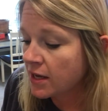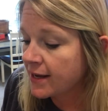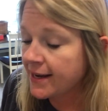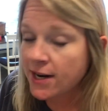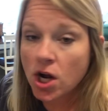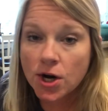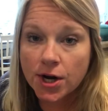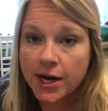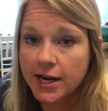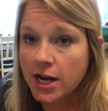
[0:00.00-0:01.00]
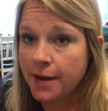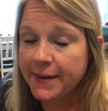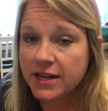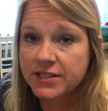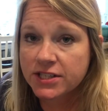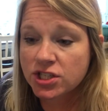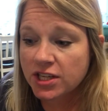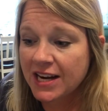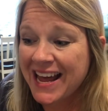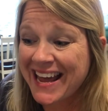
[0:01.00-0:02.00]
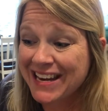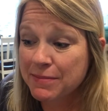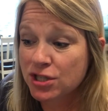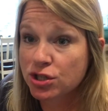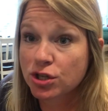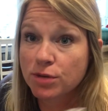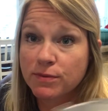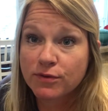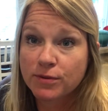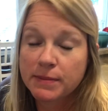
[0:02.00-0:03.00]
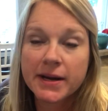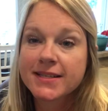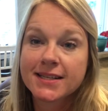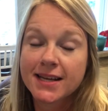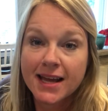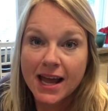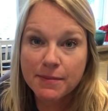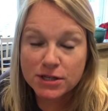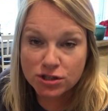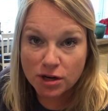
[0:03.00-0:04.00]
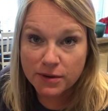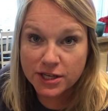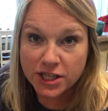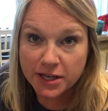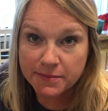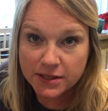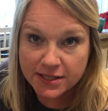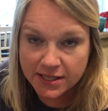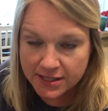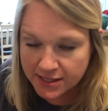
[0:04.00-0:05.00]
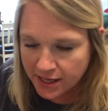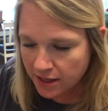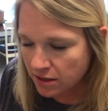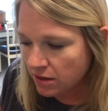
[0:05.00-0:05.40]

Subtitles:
in a hurry and not pay attention, and I added my sugar before my pectin, and my strawberry jam didn't set.